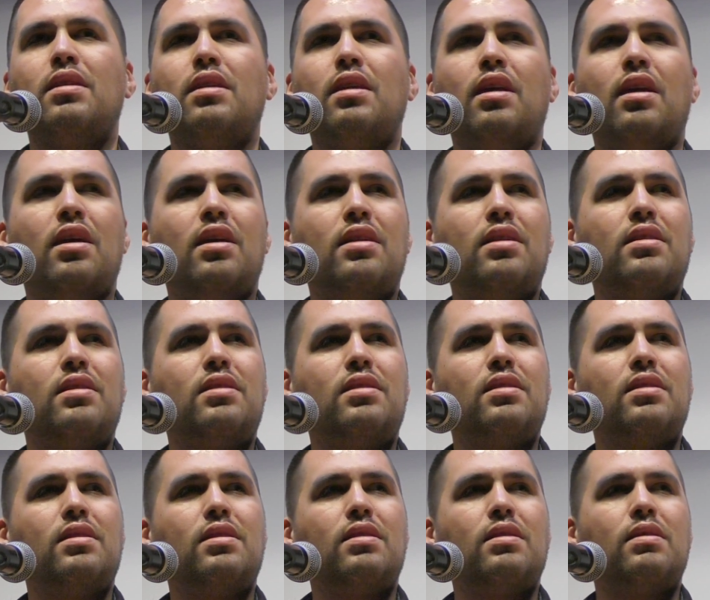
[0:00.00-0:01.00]

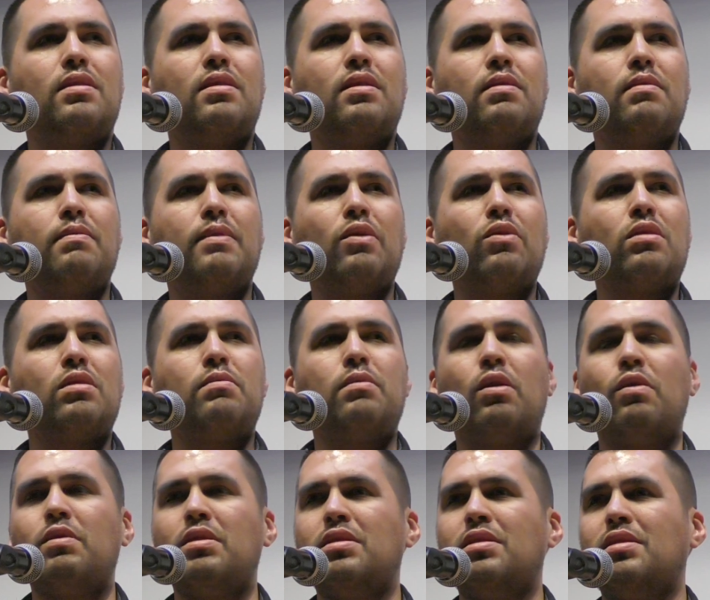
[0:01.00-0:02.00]
And Malcolm
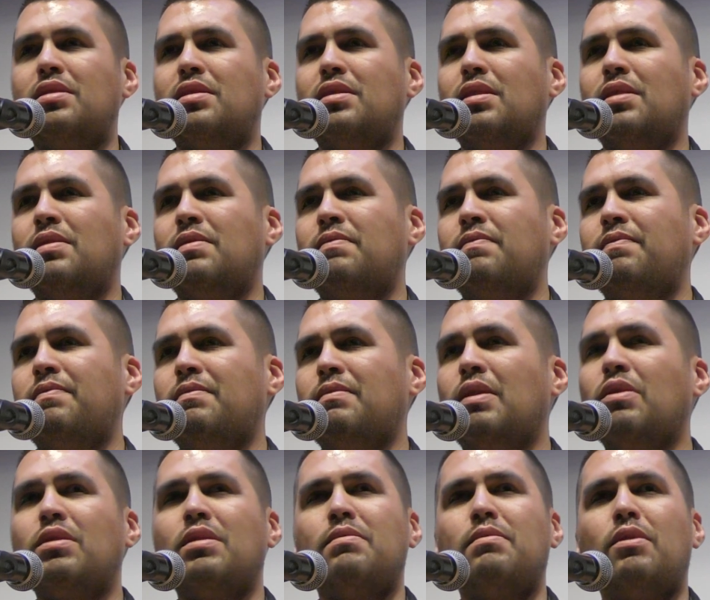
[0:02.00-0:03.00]

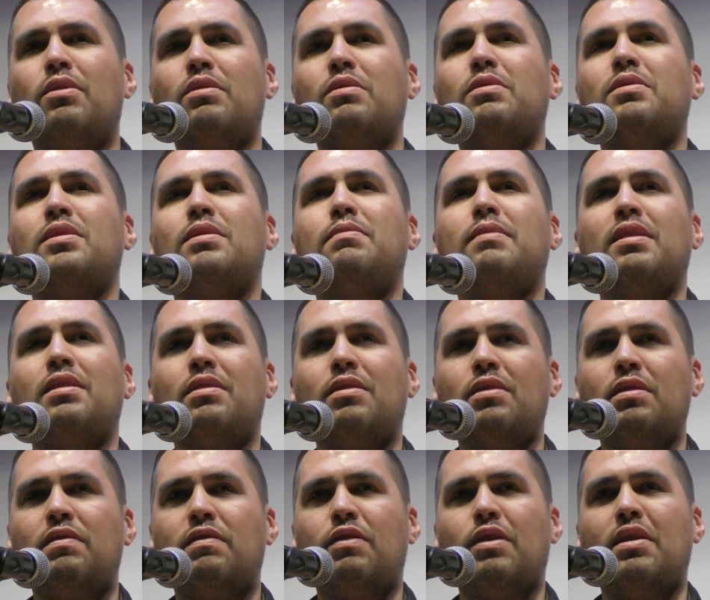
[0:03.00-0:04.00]
Margolin, my
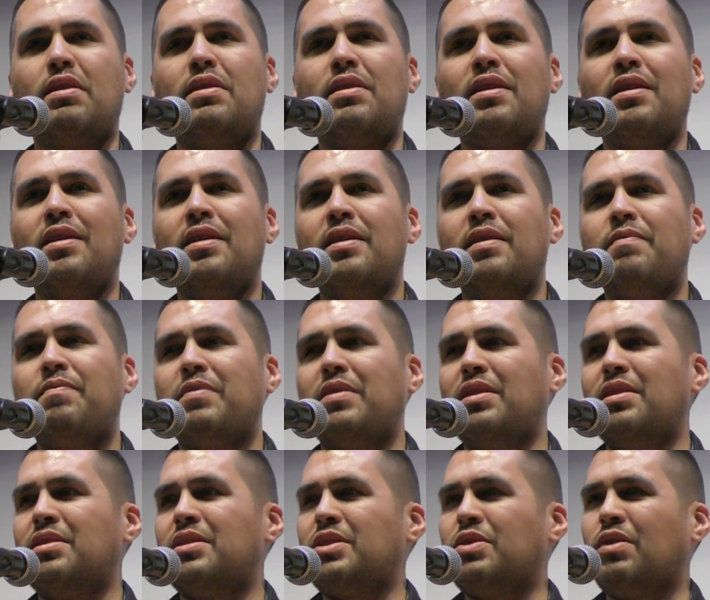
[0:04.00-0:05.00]
good friend,
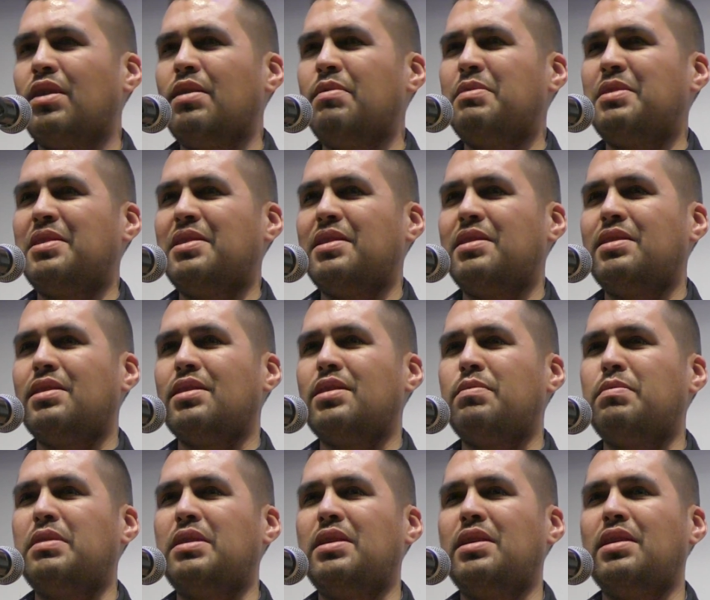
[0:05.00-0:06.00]
he describes this as
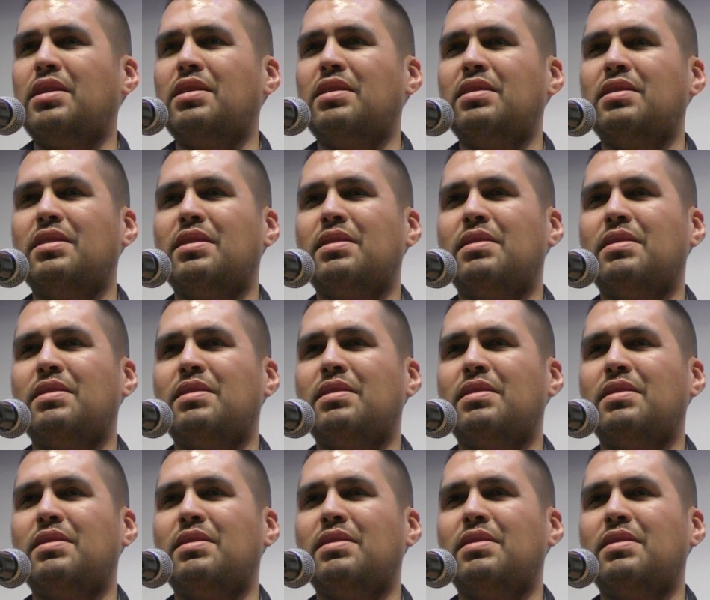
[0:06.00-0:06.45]
being